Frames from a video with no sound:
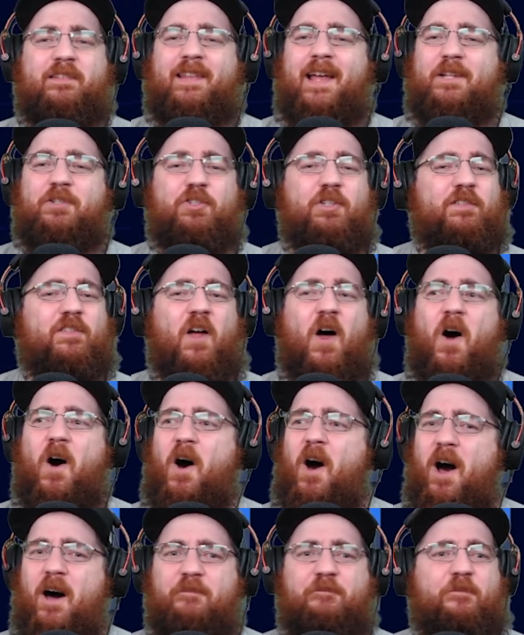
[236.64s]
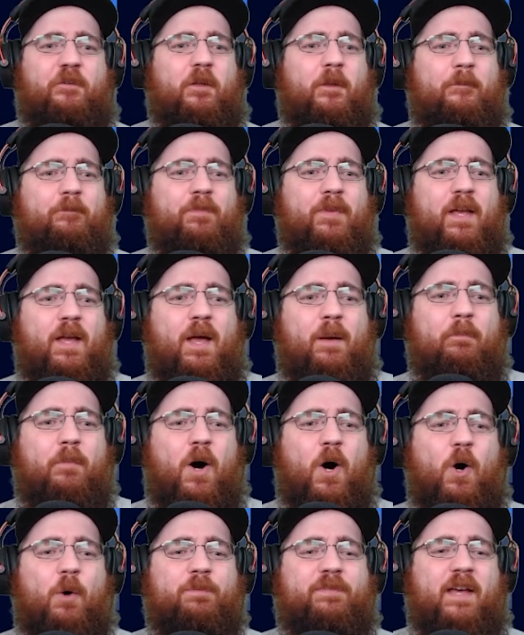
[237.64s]
That's just awful.
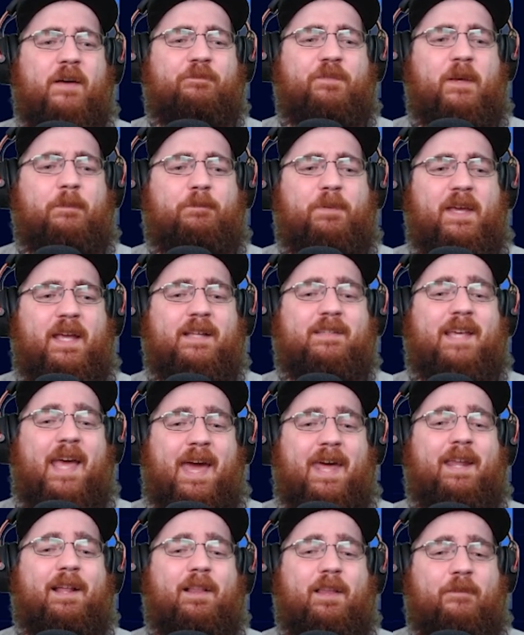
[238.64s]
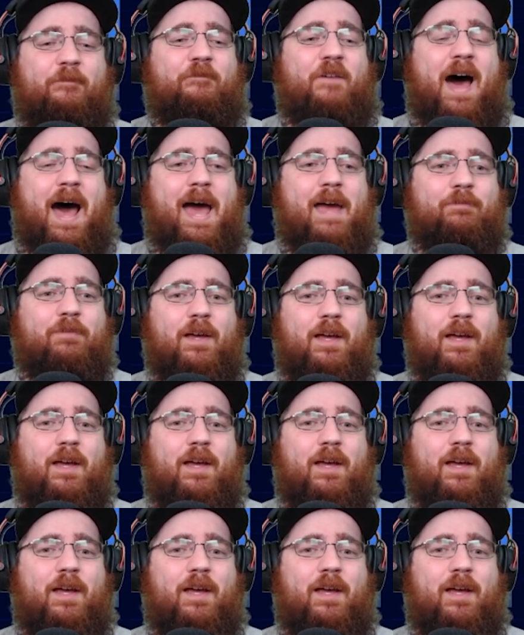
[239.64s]
Mahomes M V P, Tannehill at five.